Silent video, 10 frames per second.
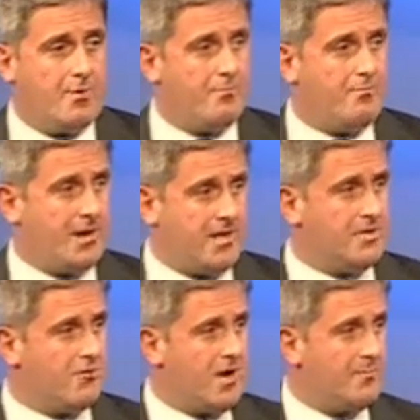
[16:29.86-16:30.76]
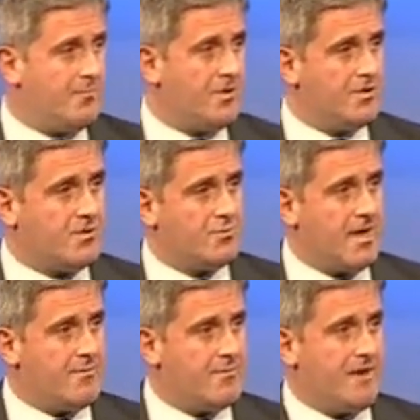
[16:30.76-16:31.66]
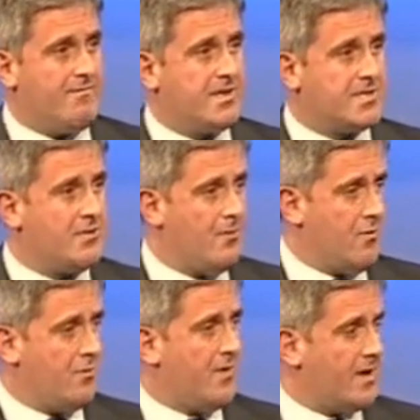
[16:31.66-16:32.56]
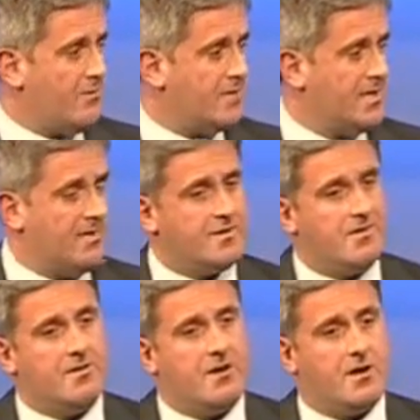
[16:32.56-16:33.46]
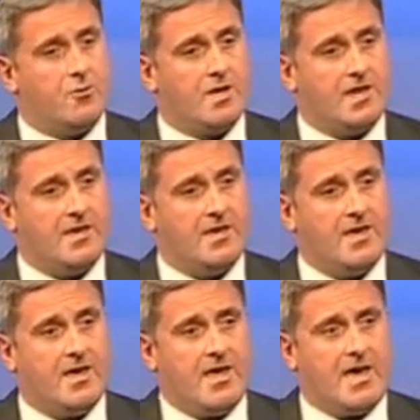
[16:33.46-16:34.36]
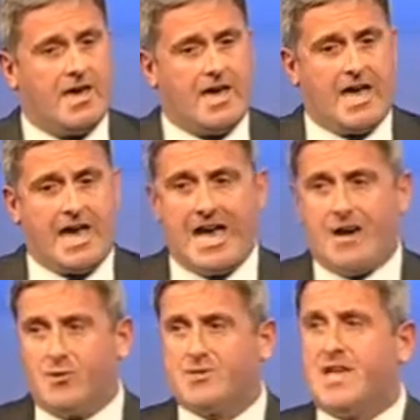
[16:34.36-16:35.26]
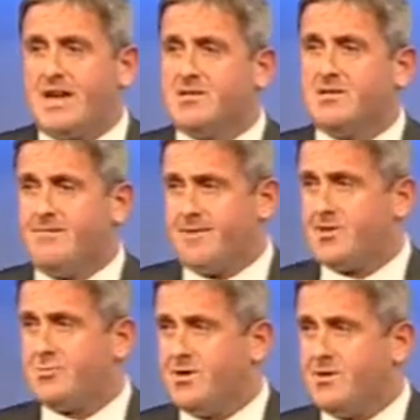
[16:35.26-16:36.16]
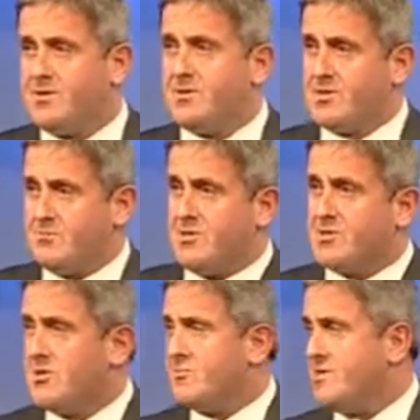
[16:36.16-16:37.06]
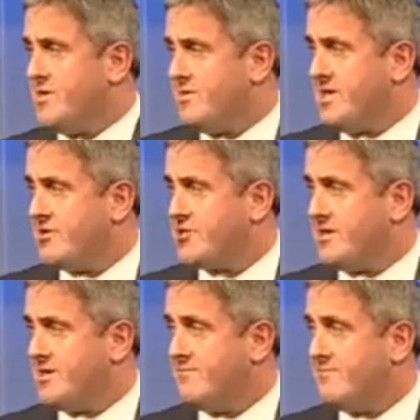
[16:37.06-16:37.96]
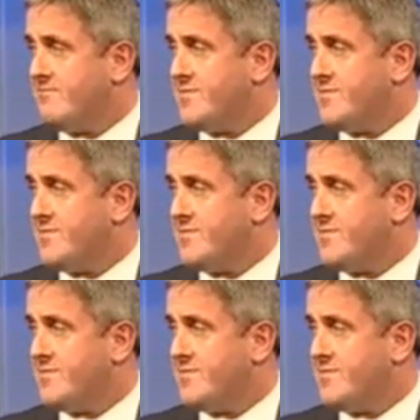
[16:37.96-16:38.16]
but police and crime commissioners will have a manifesto about what they're going to deliver locally. How does that fit with something that's got to be delivered nationally?